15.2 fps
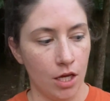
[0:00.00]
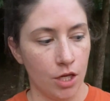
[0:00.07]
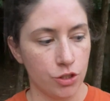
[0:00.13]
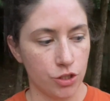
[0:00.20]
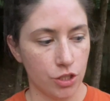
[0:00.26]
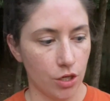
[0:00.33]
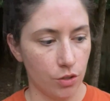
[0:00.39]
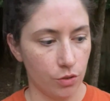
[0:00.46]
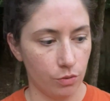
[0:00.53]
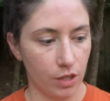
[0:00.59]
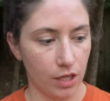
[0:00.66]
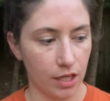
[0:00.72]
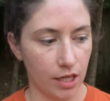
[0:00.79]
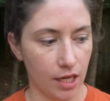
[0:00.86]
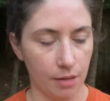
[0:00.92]
So
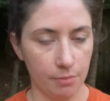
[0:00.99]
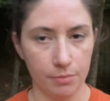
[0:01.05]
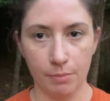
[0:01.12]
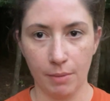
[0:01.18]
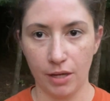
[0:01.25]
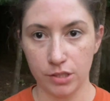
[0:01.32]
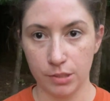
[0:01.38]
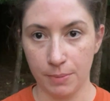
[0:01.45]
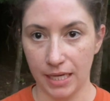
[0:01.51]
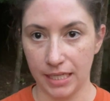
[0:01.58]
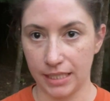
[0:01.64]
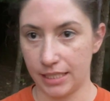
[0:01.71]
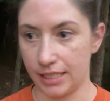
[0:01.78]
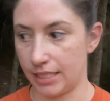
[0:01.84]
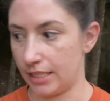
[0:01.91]
I'm about to pack
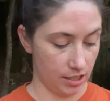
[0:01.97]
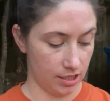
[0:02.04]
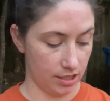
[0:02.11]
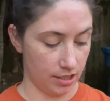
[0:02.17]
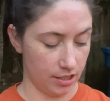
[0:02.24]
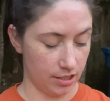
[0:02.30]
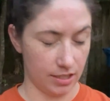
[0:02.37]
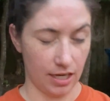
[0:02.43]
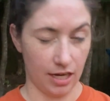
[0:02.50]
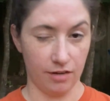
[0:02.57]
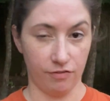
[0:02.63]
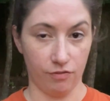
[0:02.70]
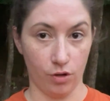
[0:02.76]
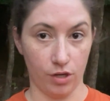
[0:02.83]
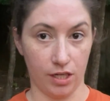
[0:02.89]
it in. It is
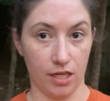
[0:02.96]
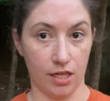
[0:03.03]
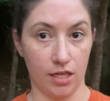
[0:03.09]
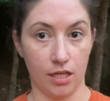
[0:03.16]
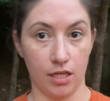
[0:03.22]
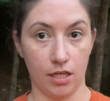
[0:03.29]
8:40.